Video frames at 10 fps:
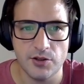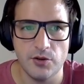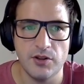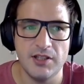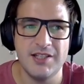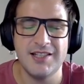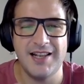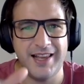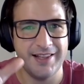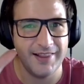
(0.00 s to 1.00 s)
So this is
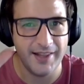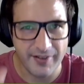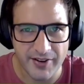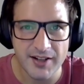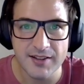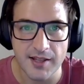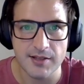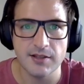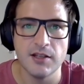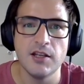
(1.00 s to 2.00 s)
like the real test.